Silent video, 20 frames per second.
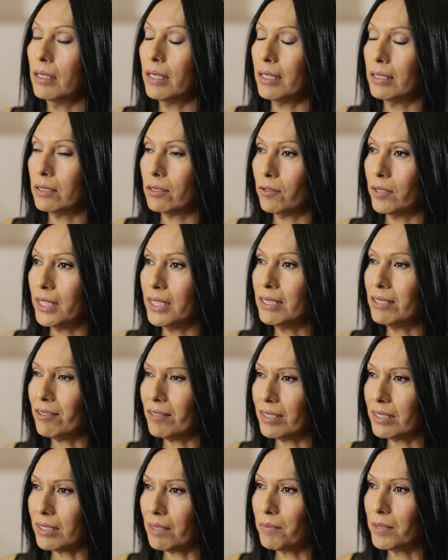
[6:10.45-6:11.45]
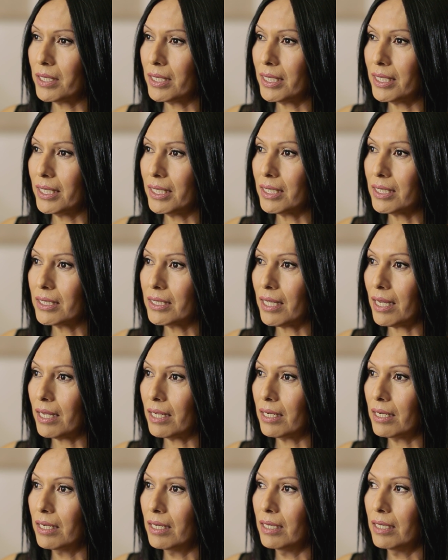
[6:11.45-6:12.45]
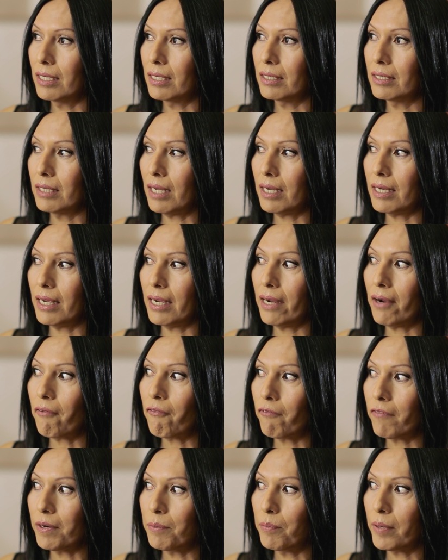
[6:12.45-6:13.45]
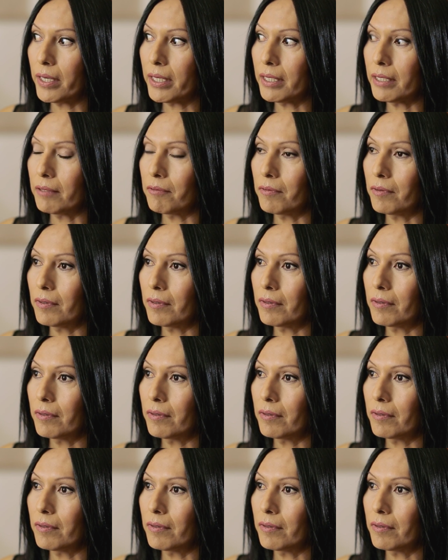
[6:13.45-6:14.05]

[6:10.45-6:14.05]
And so these are some of the things that not everybody